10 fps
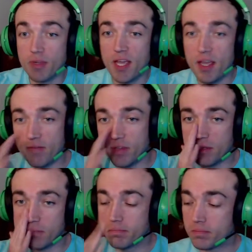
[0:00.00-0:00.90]
have it.
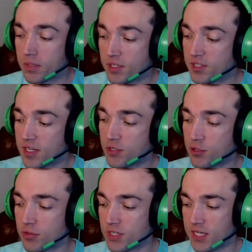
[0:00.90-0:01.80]

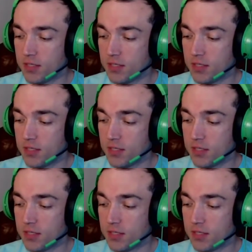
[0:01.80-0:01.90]
Essentially,